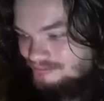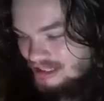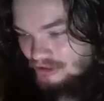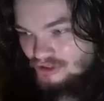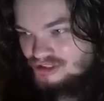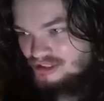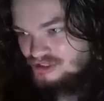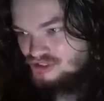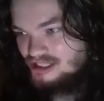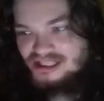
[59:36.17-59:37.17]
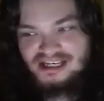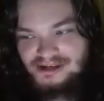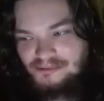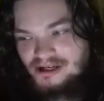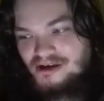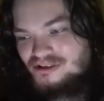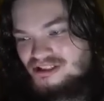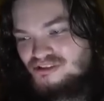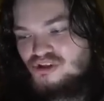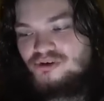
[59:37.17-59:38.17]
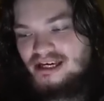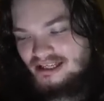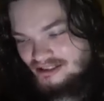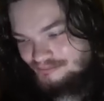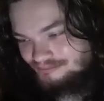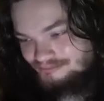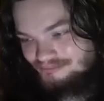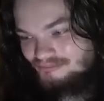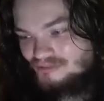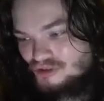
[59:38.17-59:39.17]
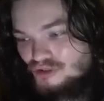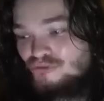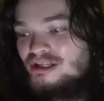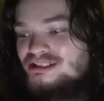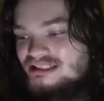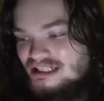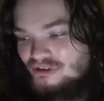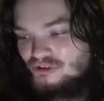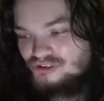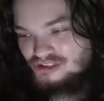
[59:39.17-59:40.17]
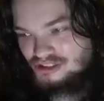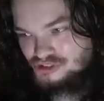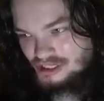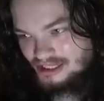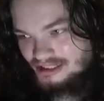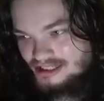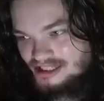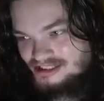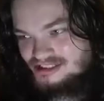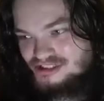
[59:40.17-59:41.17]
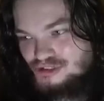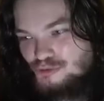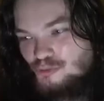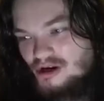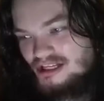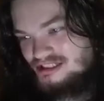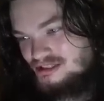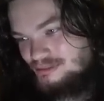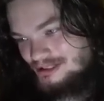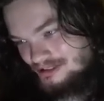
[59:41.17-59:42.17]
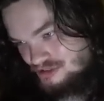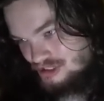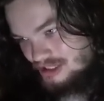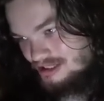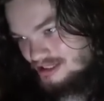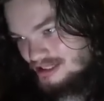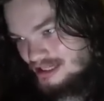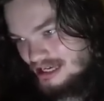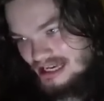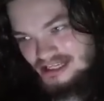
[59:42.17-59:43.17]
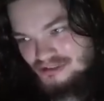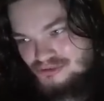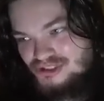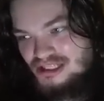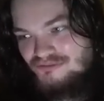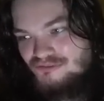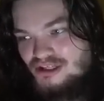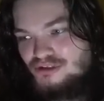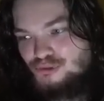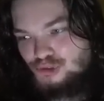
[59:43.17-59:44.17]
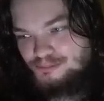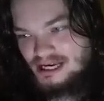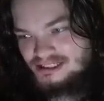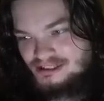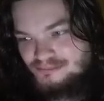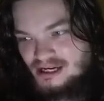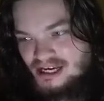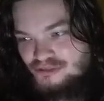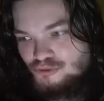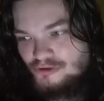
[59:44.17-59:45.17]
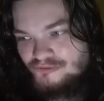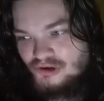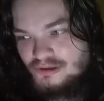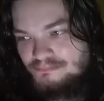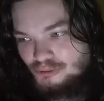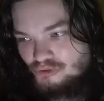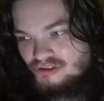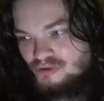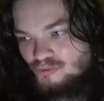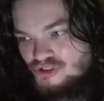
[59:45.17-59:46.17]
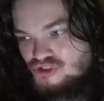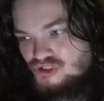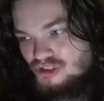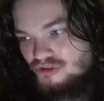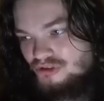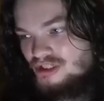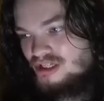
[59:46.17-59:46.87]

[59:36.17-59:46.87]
It looks legit. It, okay. The reason it looks legit is because you want it to be legit. and you see vehicles passing by through a very blurry windshield.